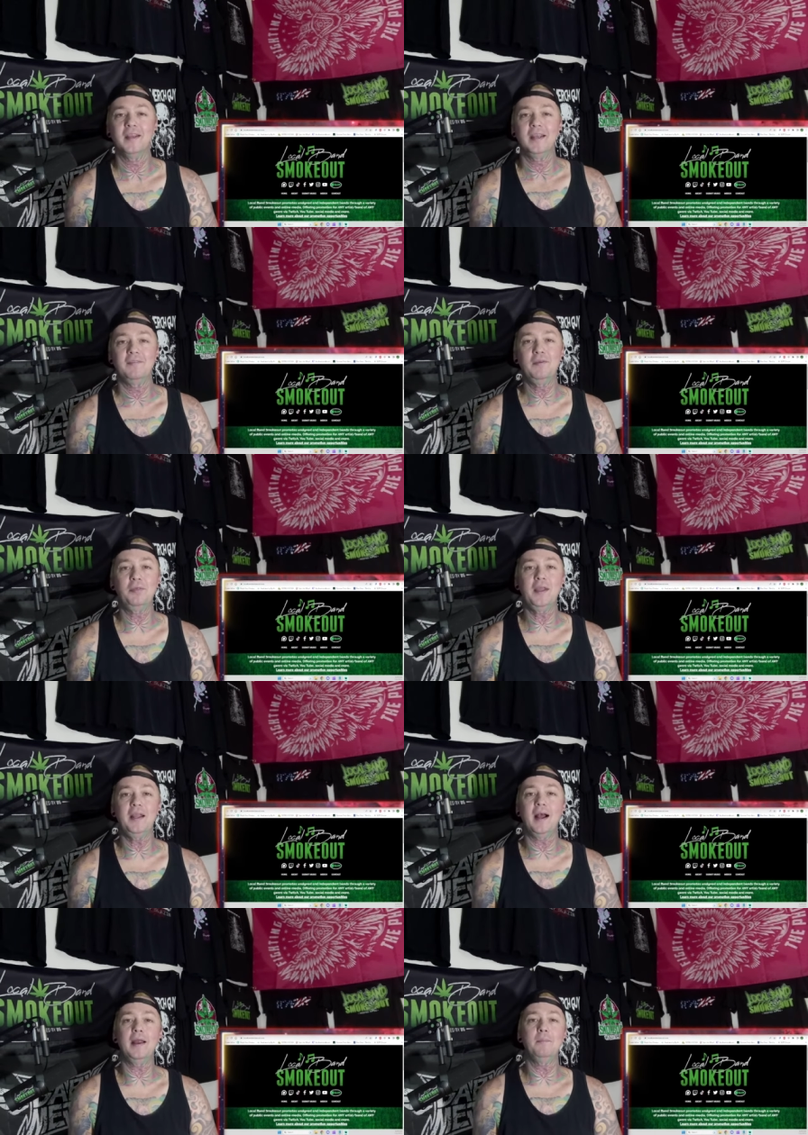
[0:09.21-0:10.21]
If you
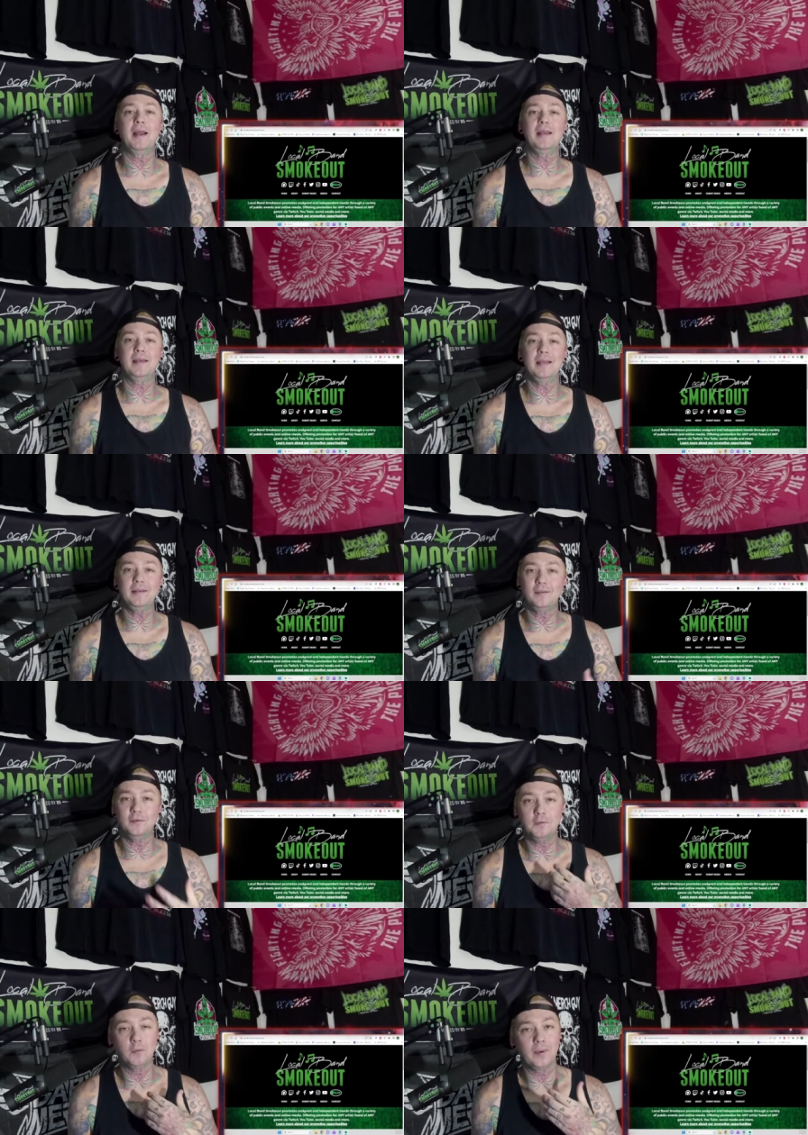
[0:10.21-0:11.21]
think I might need to
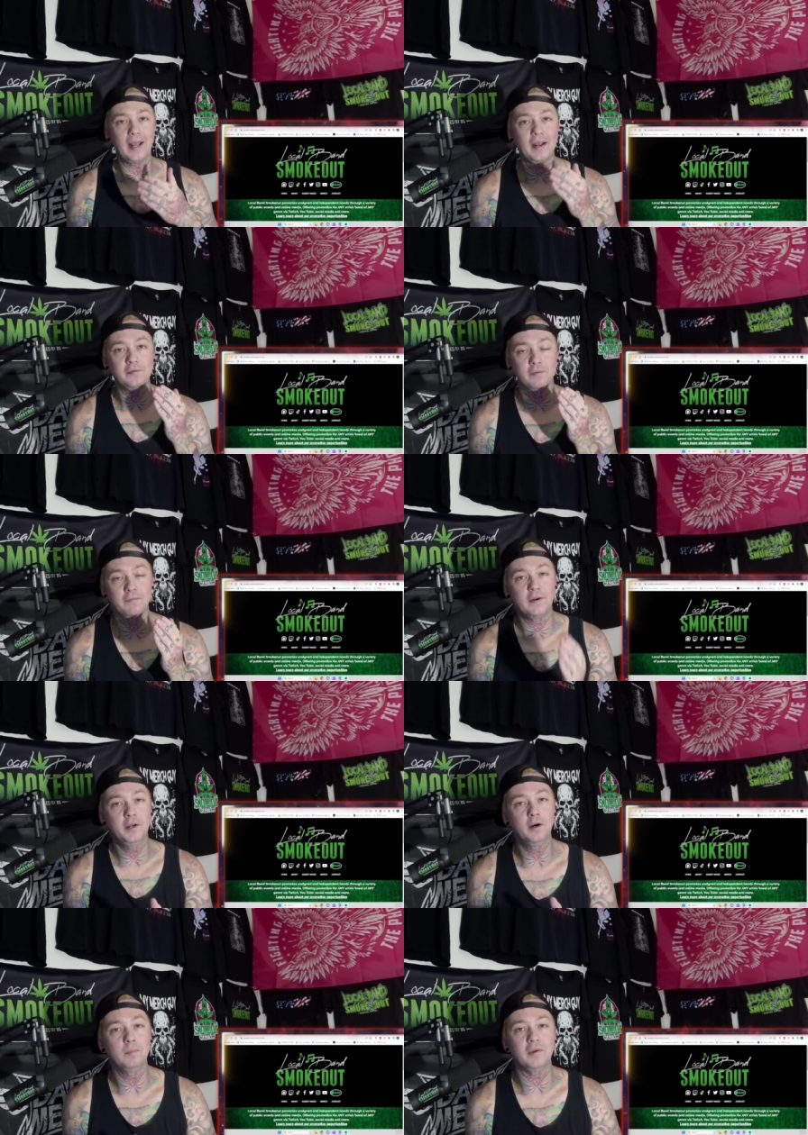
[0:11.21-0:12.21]
do a reaction for
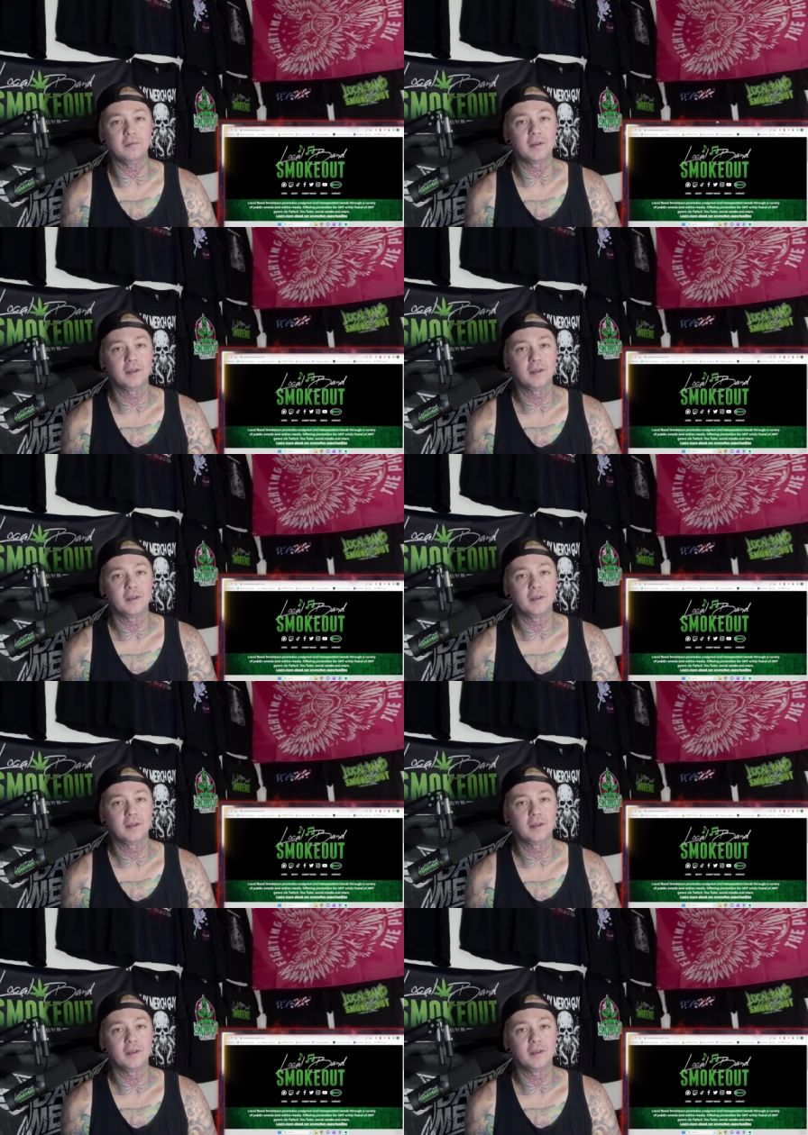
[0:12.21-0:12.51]
your music,